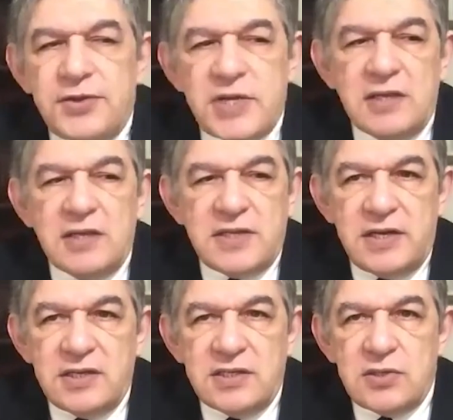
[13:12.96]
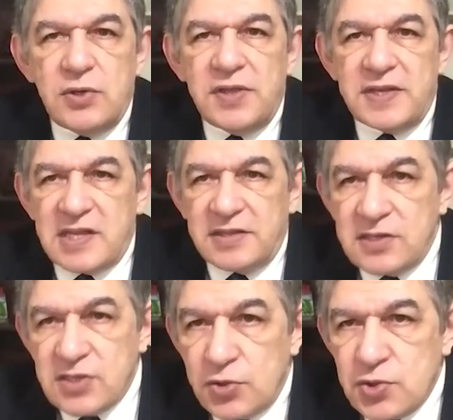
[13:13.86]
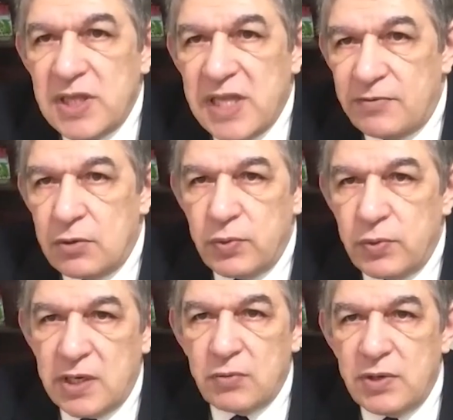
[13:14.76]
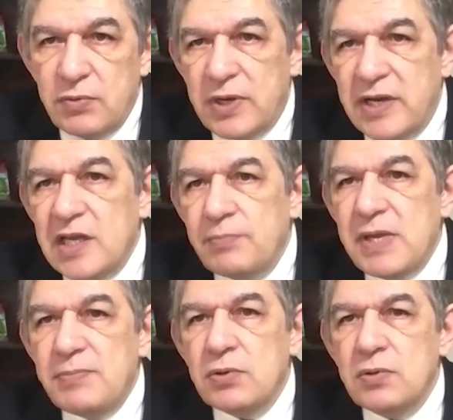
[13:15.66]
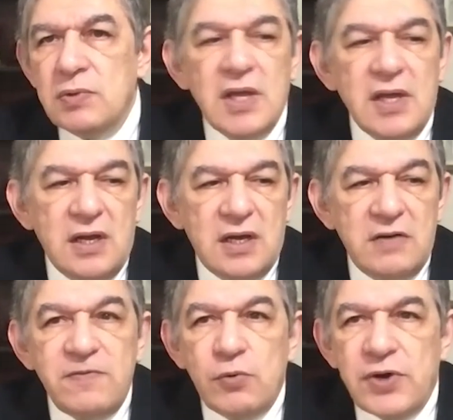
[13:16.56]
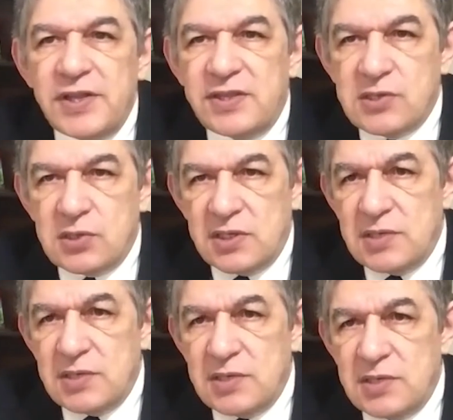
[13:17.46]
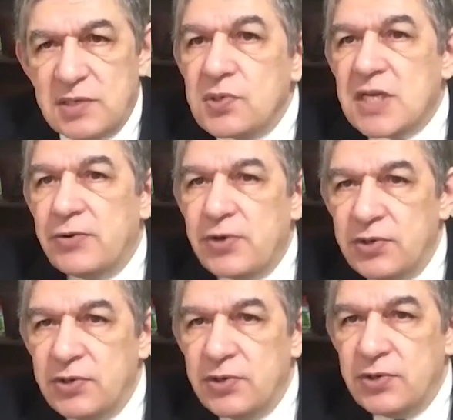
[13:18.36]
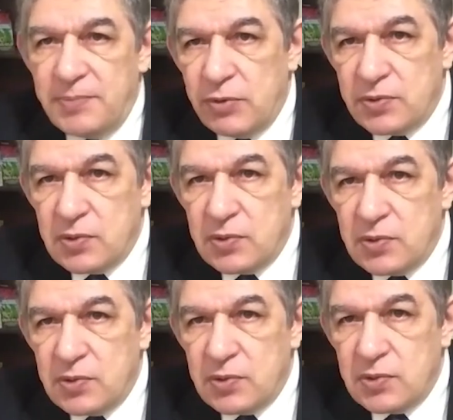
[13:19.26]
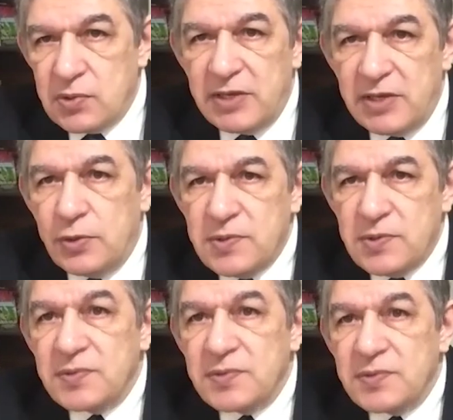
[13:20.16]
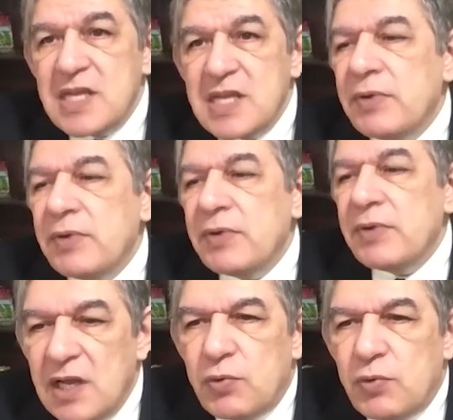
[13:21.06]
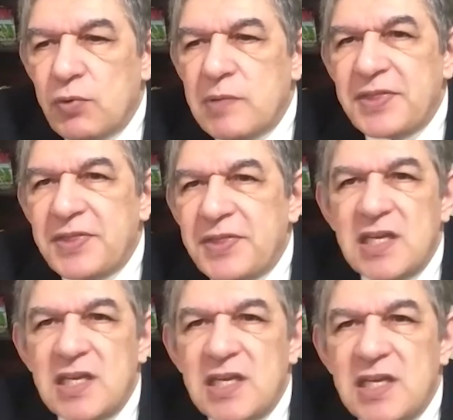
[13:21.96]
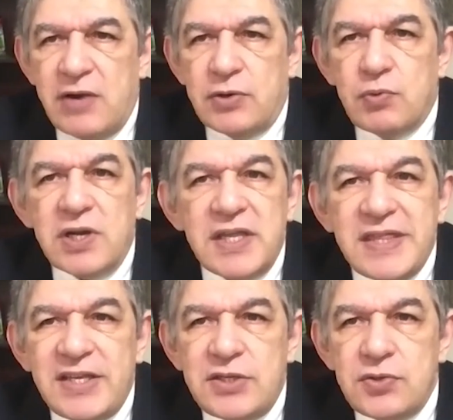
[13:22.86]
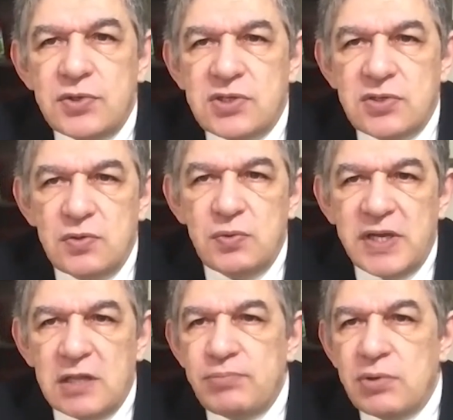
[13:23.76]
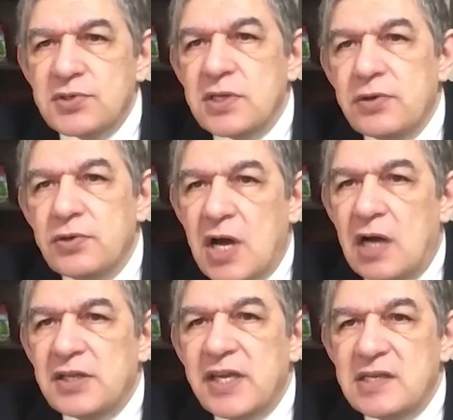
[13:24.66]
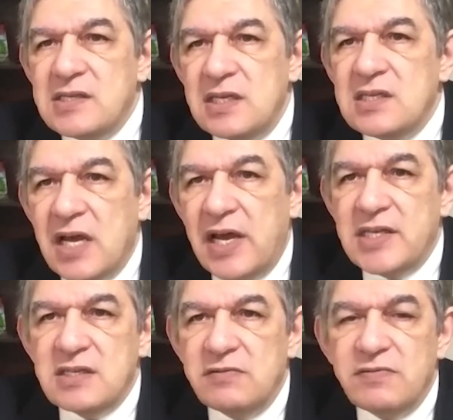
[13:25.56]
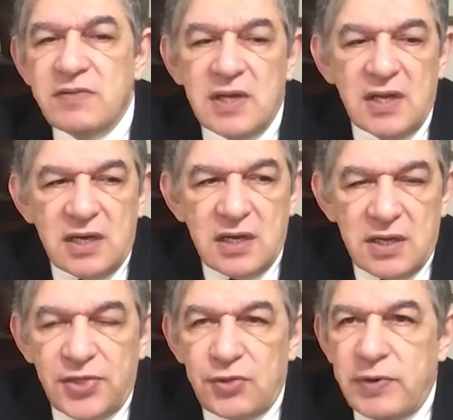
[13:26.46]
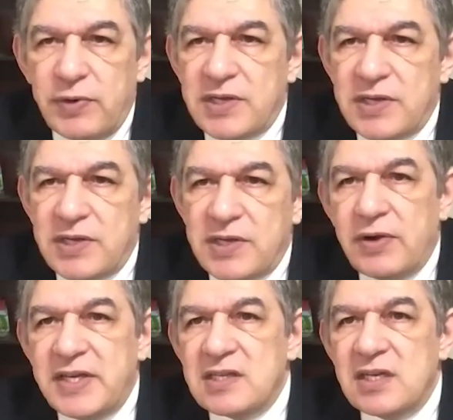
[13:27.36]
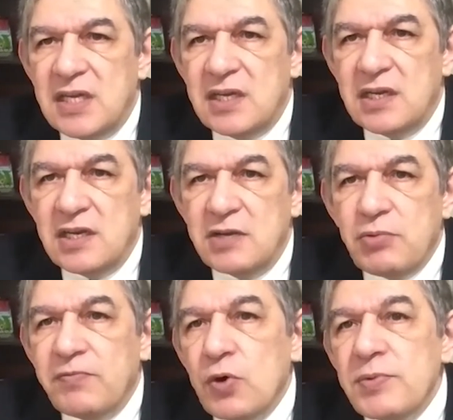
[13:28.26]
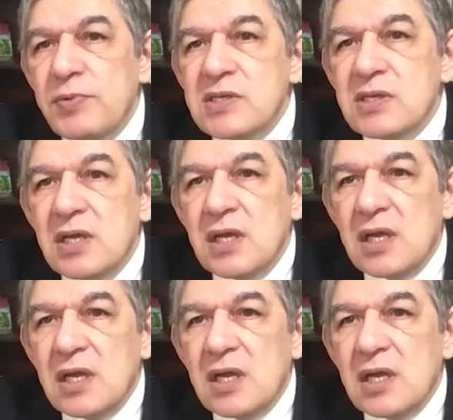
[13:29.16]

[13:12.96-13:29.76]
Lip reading: challenge then is doing this at the social level, where we want to help people avoid some of those social stereotypes that we were talking about in terms of systemic racism. But what about the individual parent? What can they do to help bolster their child against these kinds of threats to their identity and performance?